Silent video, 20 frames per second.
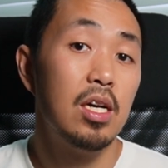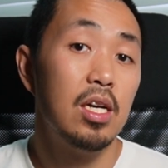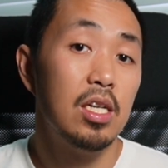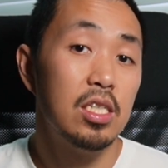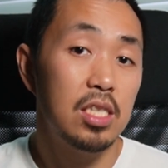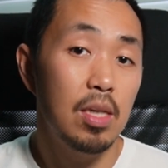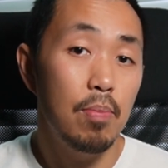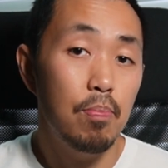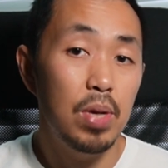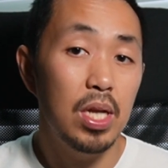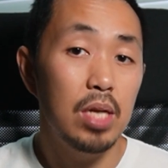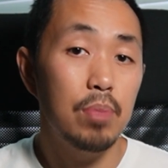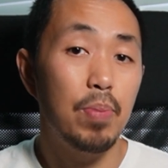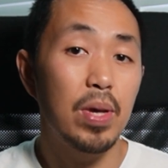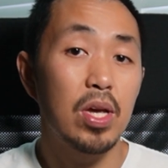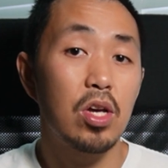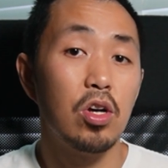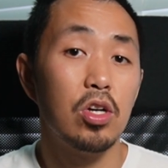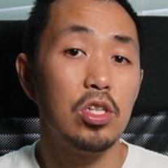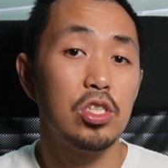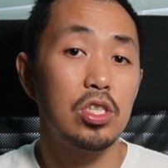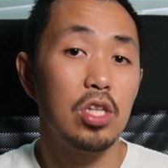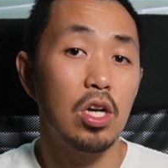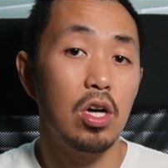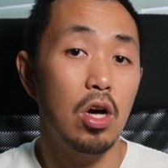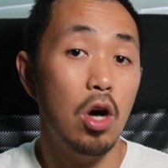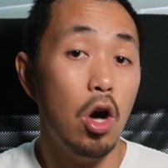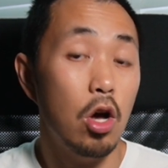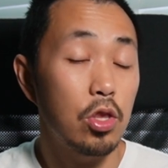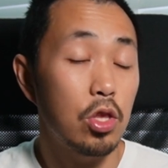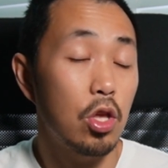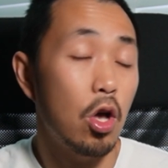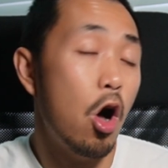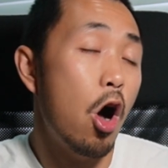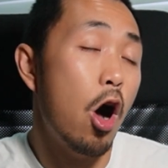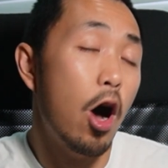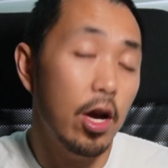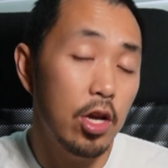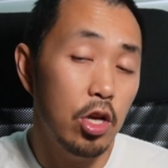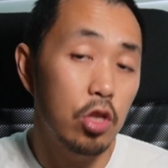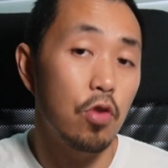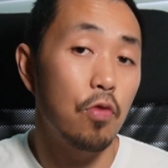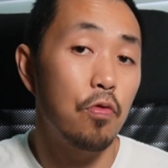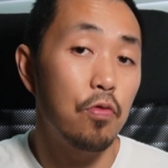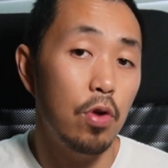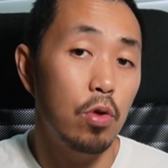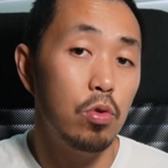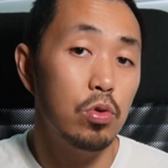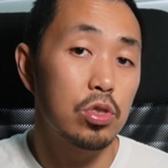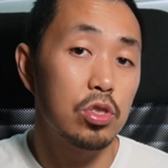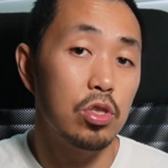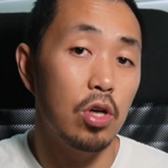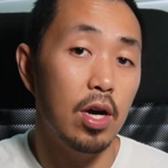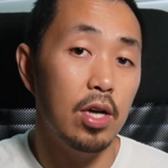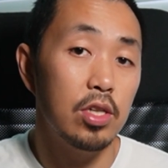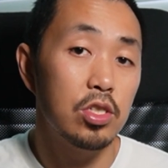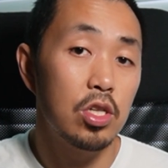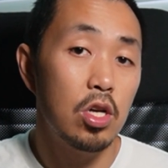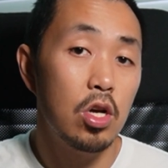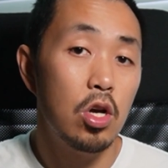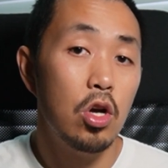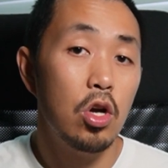simply because the higher the float size,